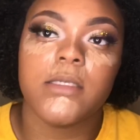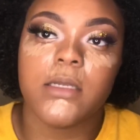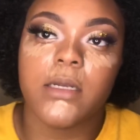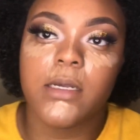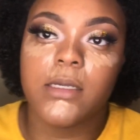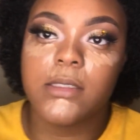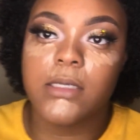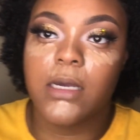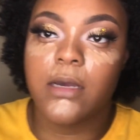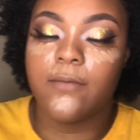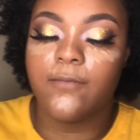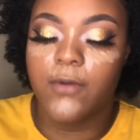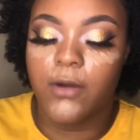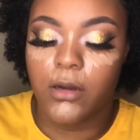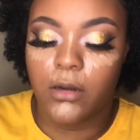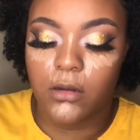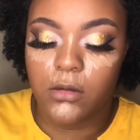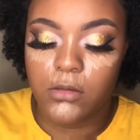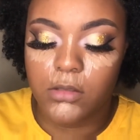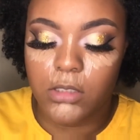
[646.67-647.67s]
now time for
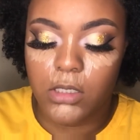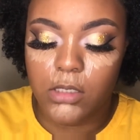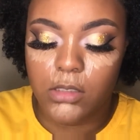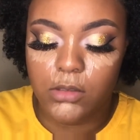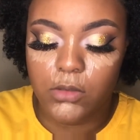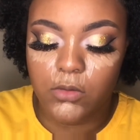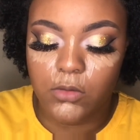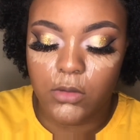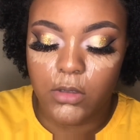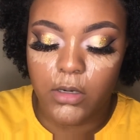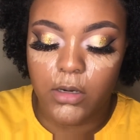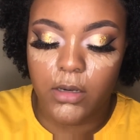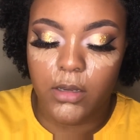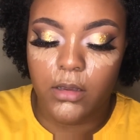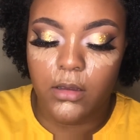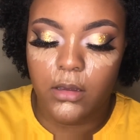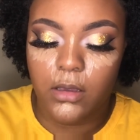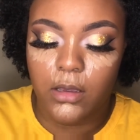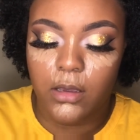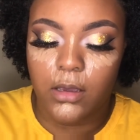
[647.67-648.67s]
nose
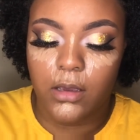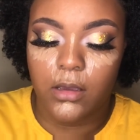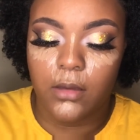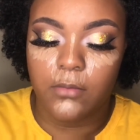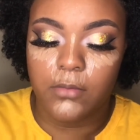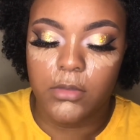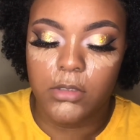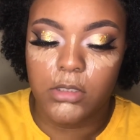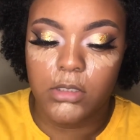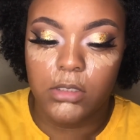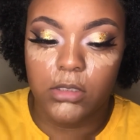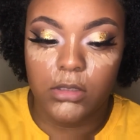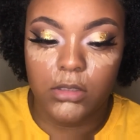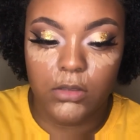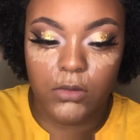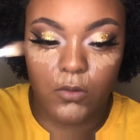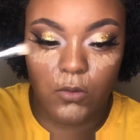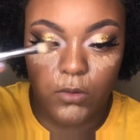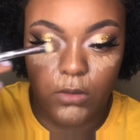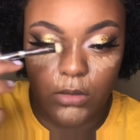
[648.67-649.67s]
contouring. I'm
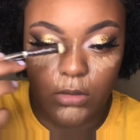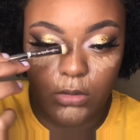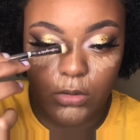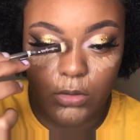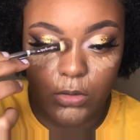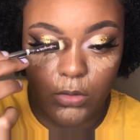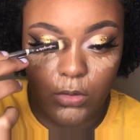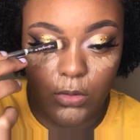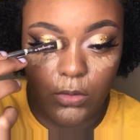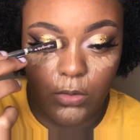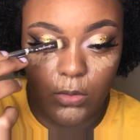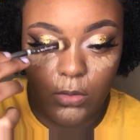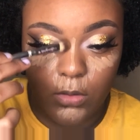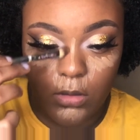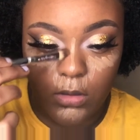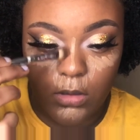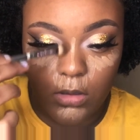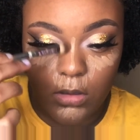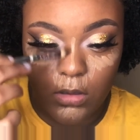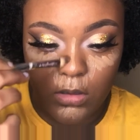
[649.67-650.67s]
just going to
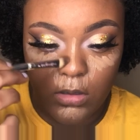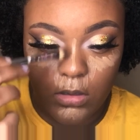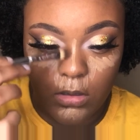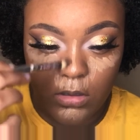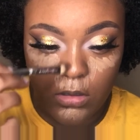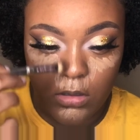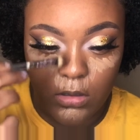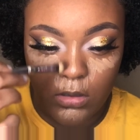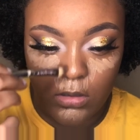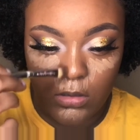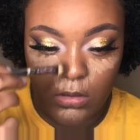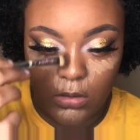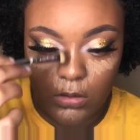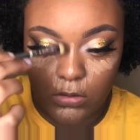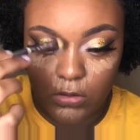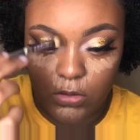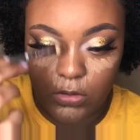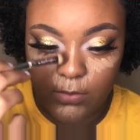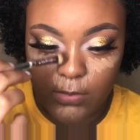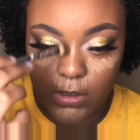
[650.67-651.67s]

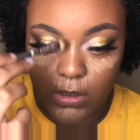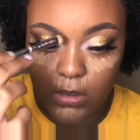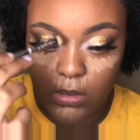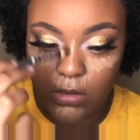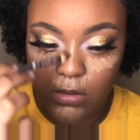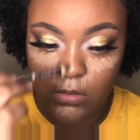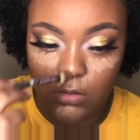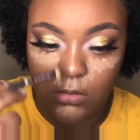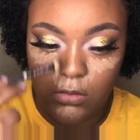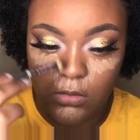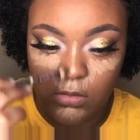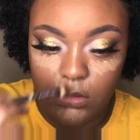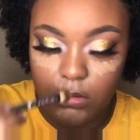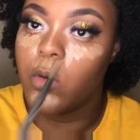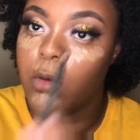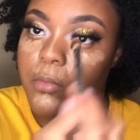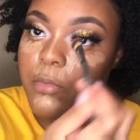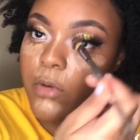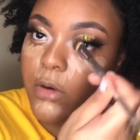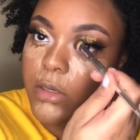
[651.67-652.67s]
contour my nose.
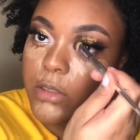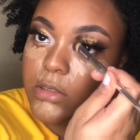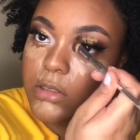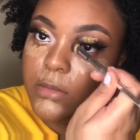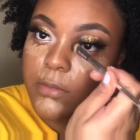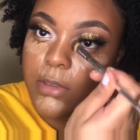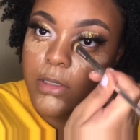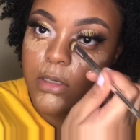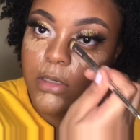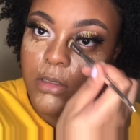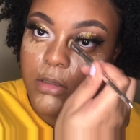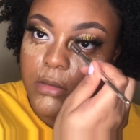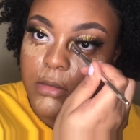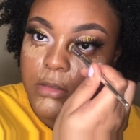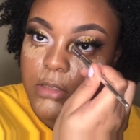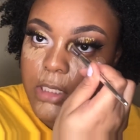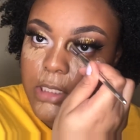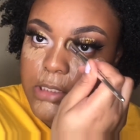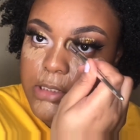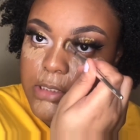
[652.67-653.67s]
So bronze up my nose.
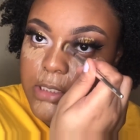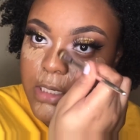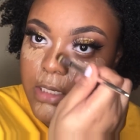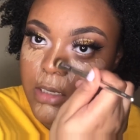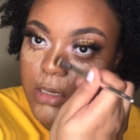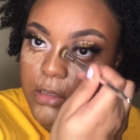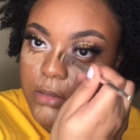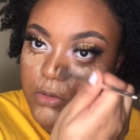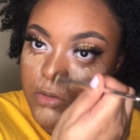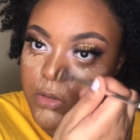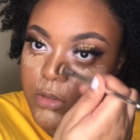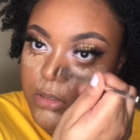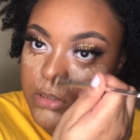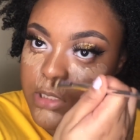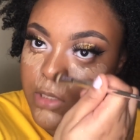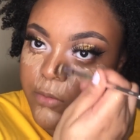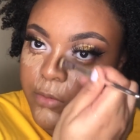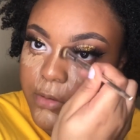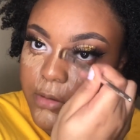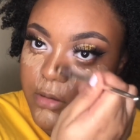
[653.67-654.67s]
I just say contouring because
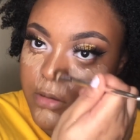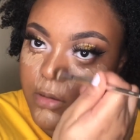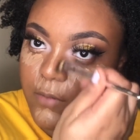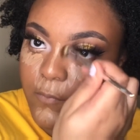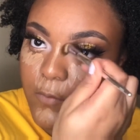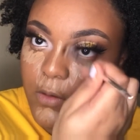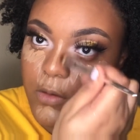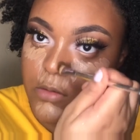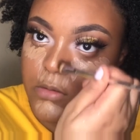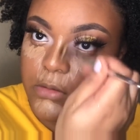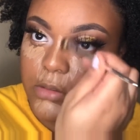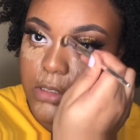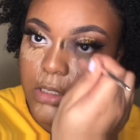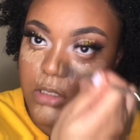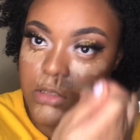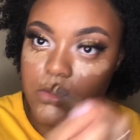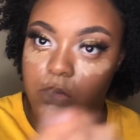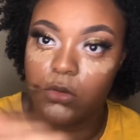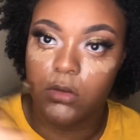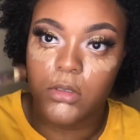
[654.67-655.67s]
I really don't even use a
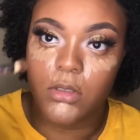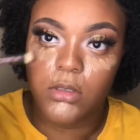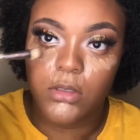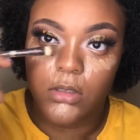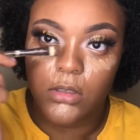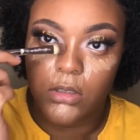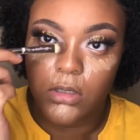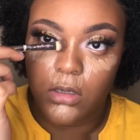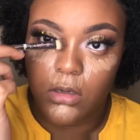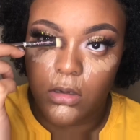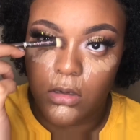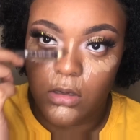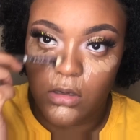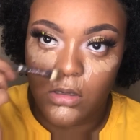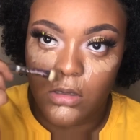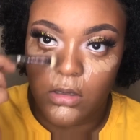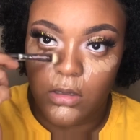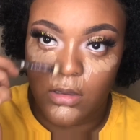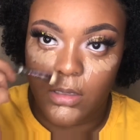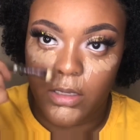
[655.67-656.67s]
contour
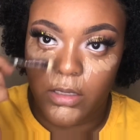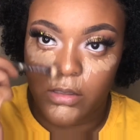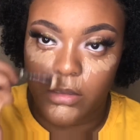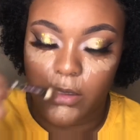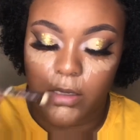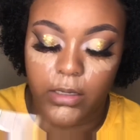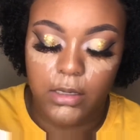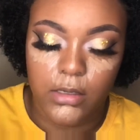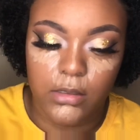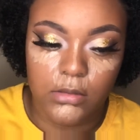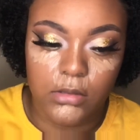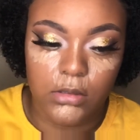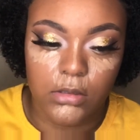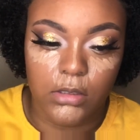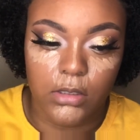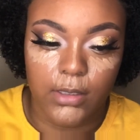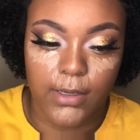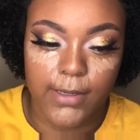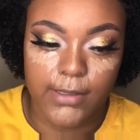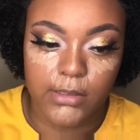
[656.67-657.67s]
like that
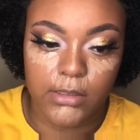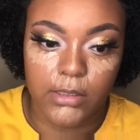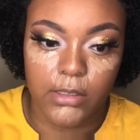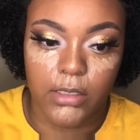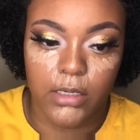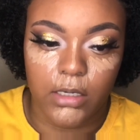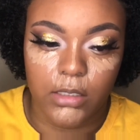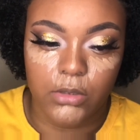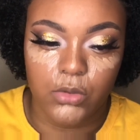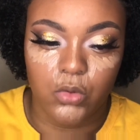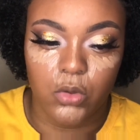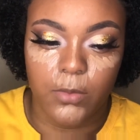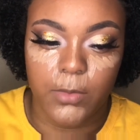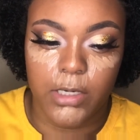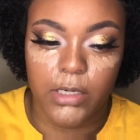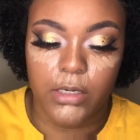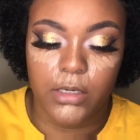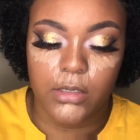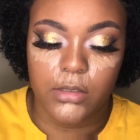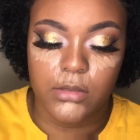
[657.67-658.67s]
to actually contour my
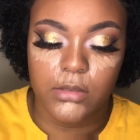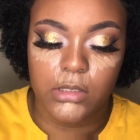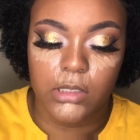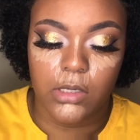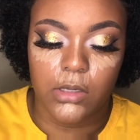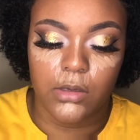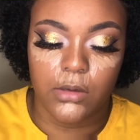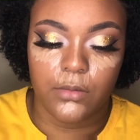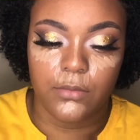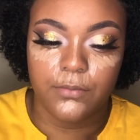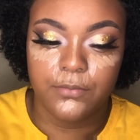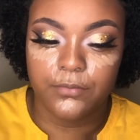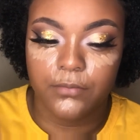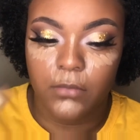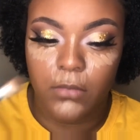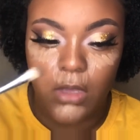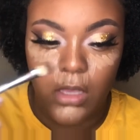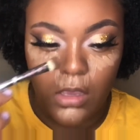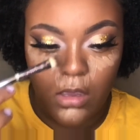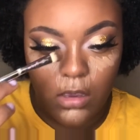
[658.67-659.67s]
nose, so
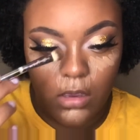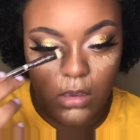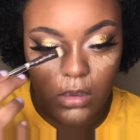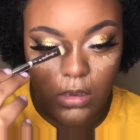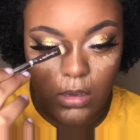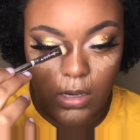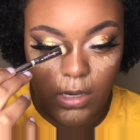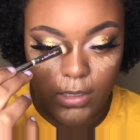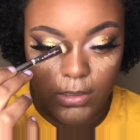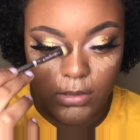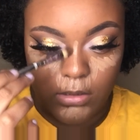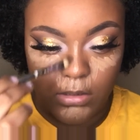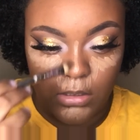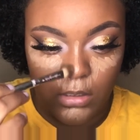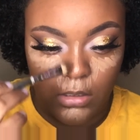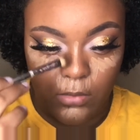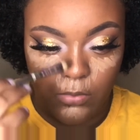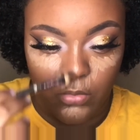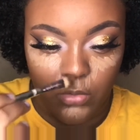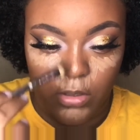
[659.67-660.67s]
I just
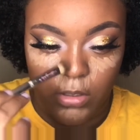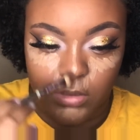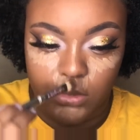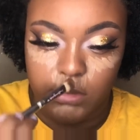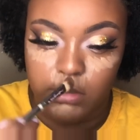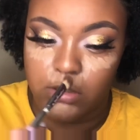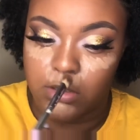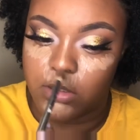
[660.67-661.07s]
call it bronzer